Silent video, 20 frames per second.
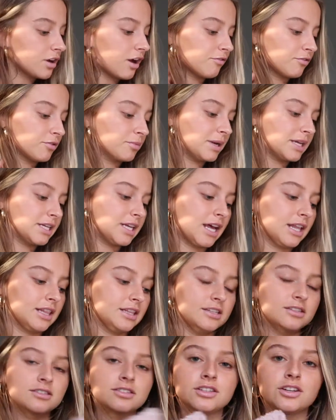got from my dad
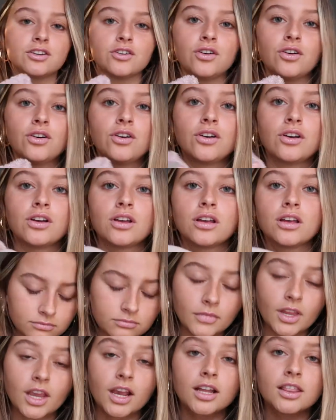these little
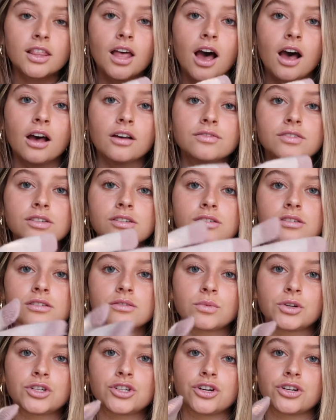gloves,
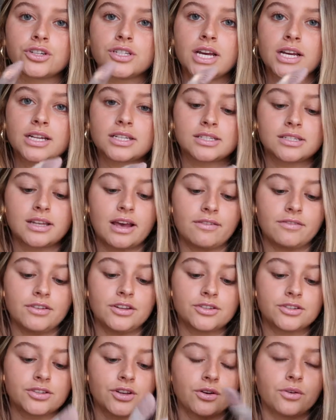which are tech
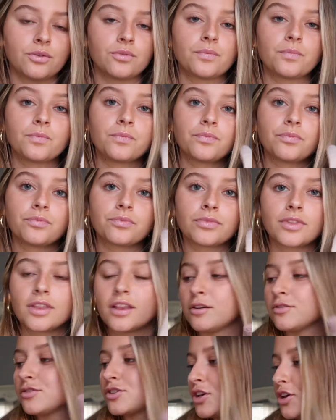savvy, so
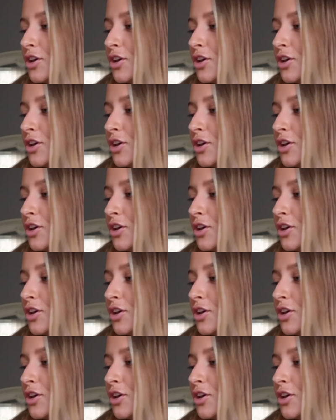that was